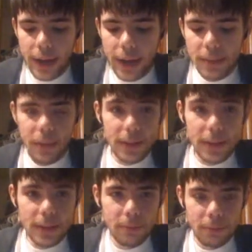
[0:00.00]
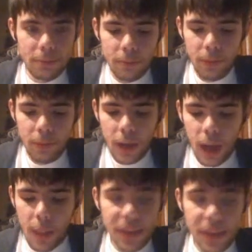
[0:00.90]
had some of this.
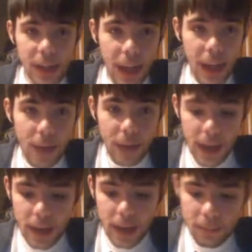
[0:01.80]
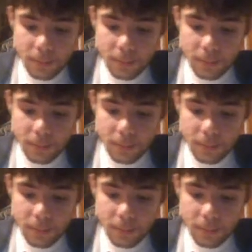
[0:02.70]
I'm pretend I haven't had it.